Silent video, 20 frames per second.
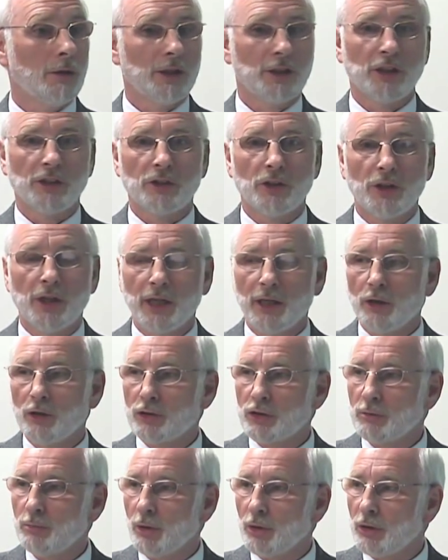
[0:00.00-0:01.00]
is it today
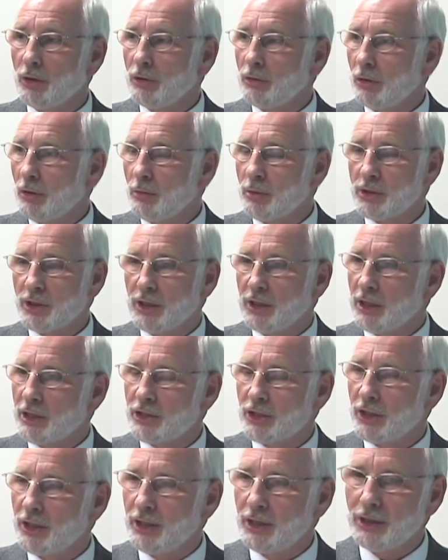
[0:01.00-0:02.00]
or tomorrow, or was it
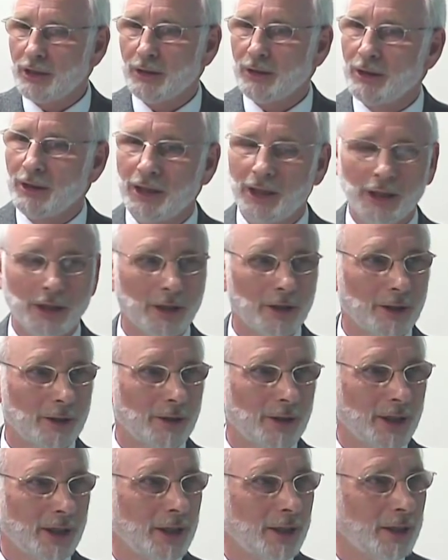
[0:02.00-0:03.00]
yesterday,
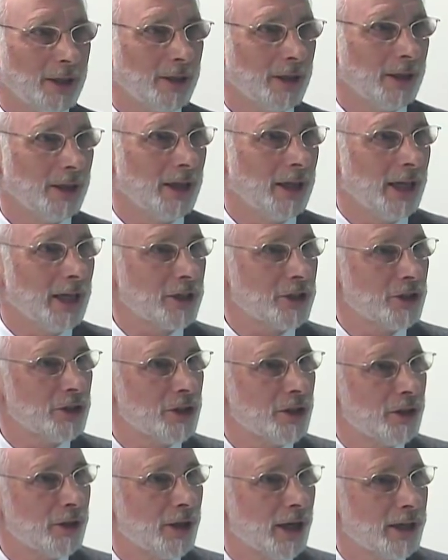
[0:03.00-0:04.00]
the
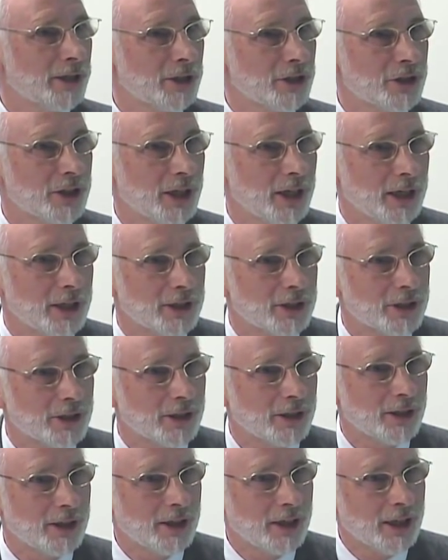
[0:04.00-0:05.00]
elections in the United States.
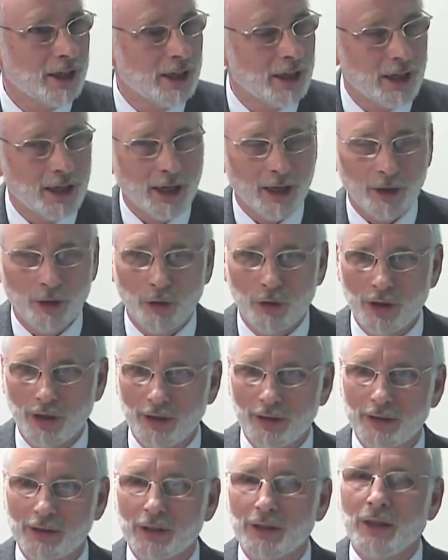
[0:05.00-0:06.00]
Look
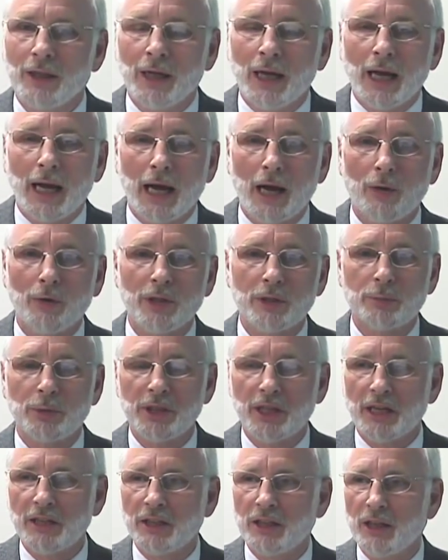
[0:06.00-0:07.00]
at how it's
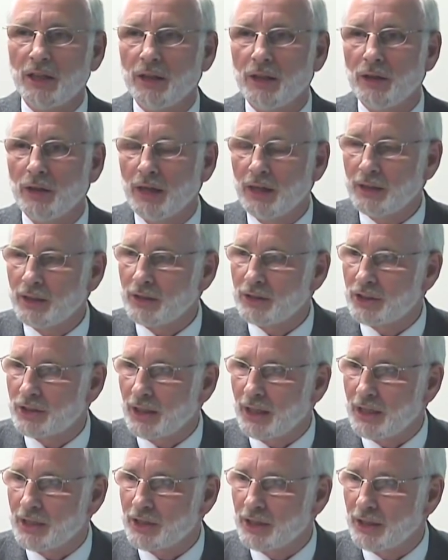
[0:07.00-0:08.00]
presented in the United
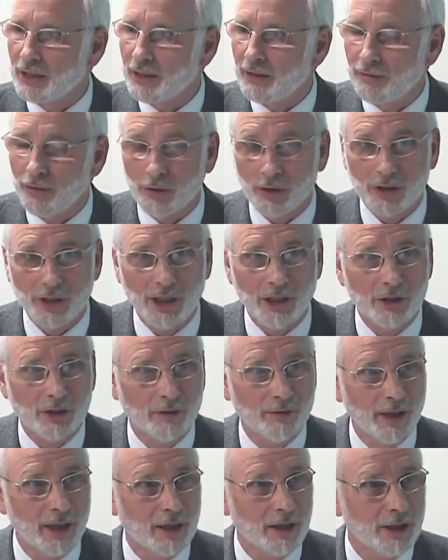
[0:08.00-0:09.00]
States if you're a
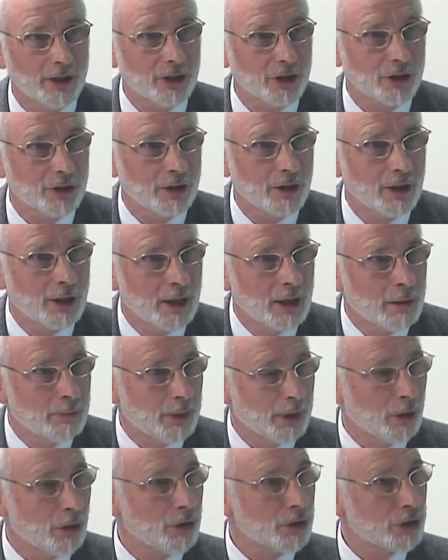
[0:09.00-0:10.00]
teacher of English,
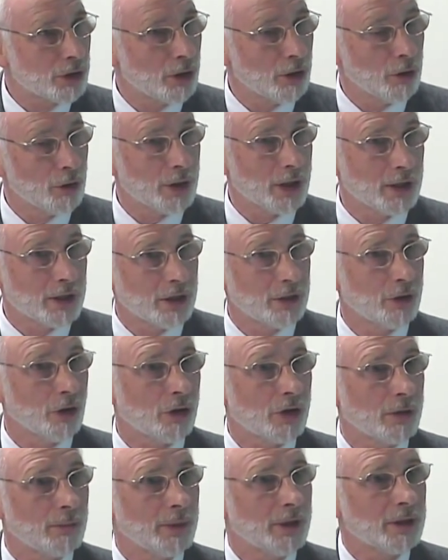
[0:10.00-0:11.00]
but also look at a
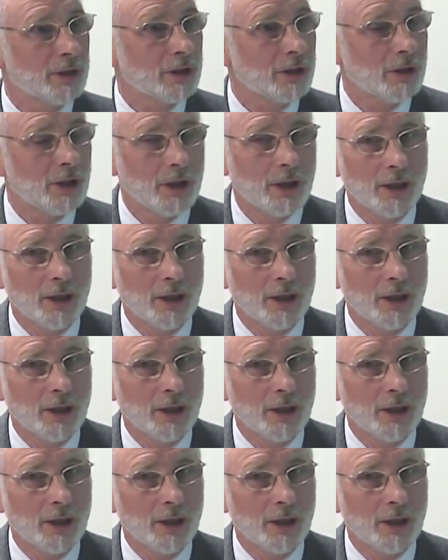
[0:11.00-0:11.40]
document